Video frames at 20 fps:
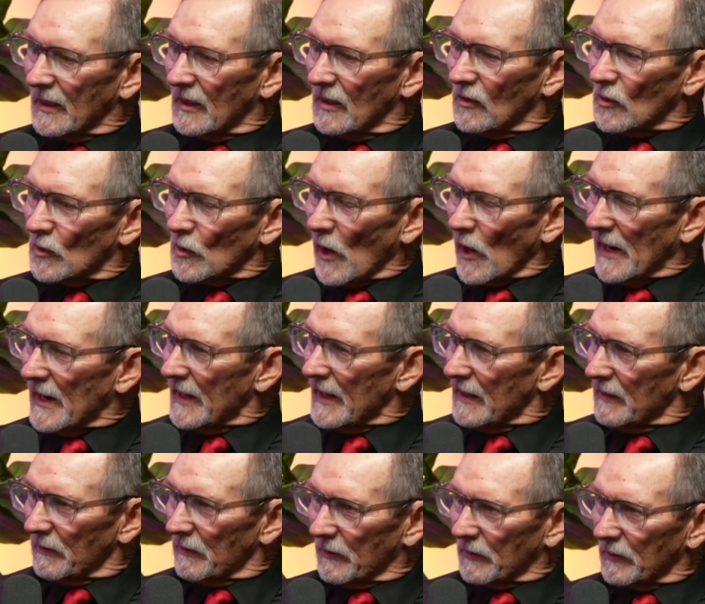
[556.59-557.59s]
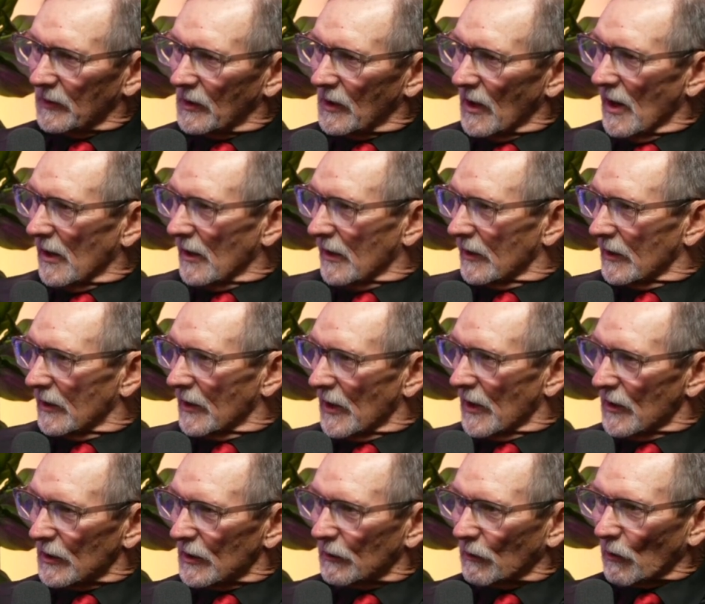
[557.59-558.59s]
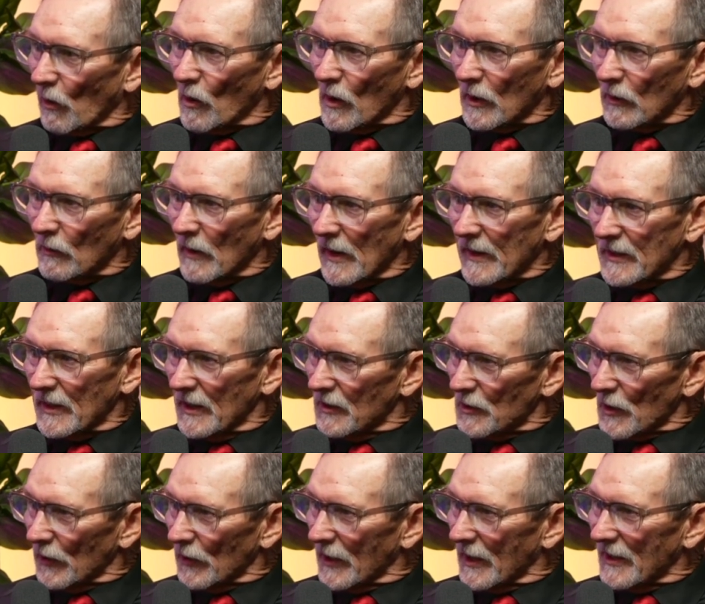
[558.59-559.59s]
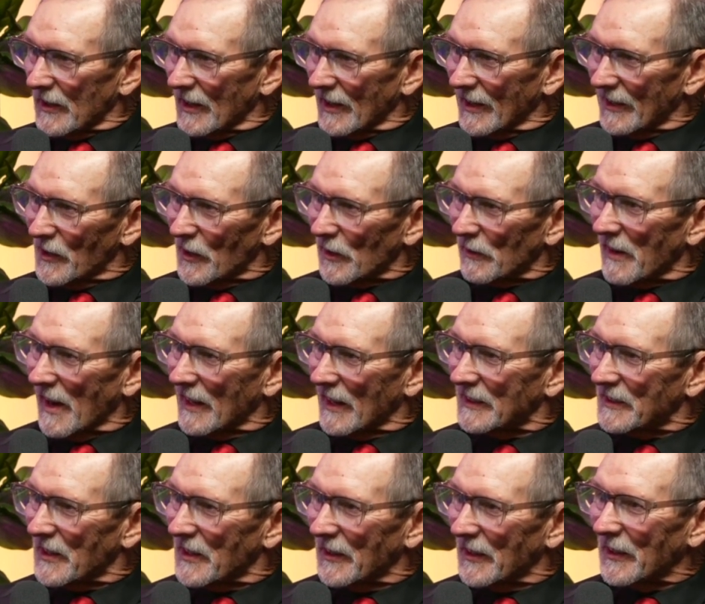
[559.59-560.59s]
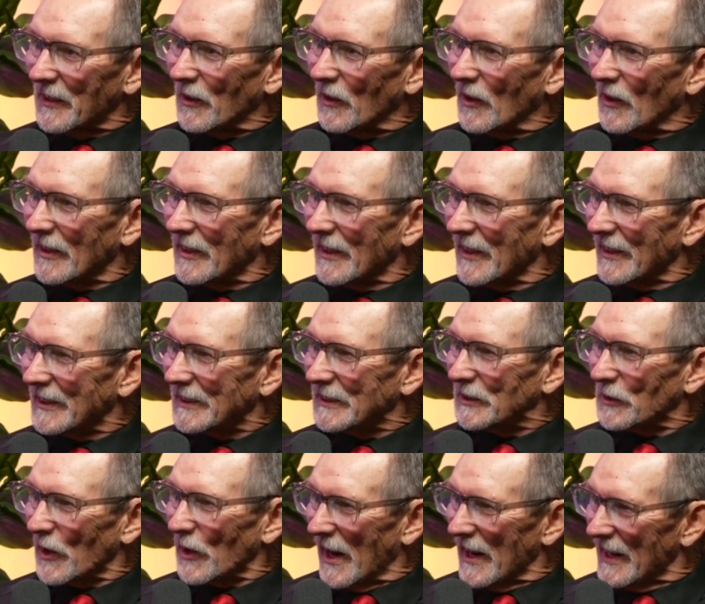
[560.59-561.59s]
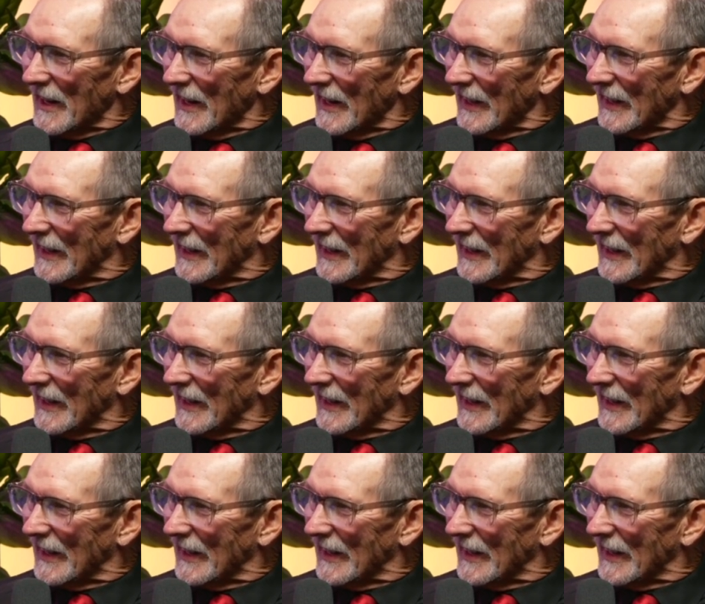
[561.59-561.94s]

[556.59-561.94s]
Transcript: Training, or do you just throw on a red T-shirt and you're a volunteer, or there's training